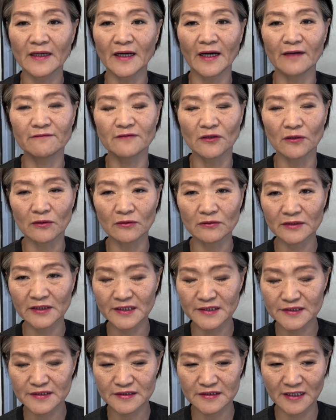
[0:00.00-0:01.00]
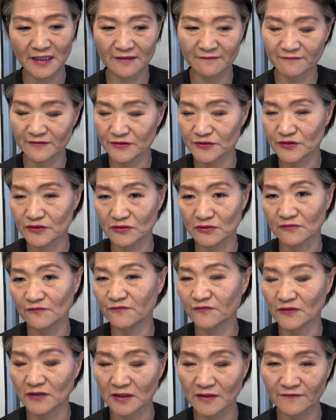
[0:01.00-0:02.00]
I will only stay with you
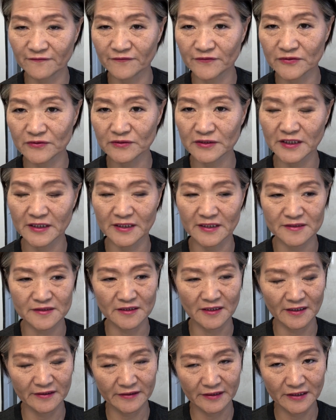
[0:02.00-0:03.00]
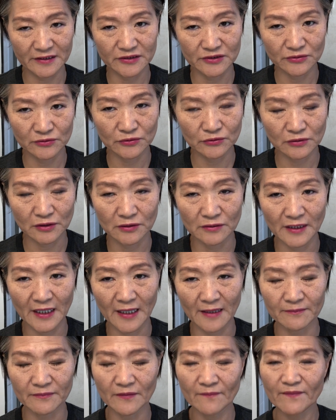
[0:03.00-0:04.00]
for a few years, and then you grow
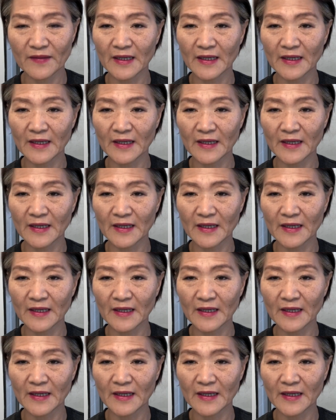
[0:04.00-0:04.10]
up.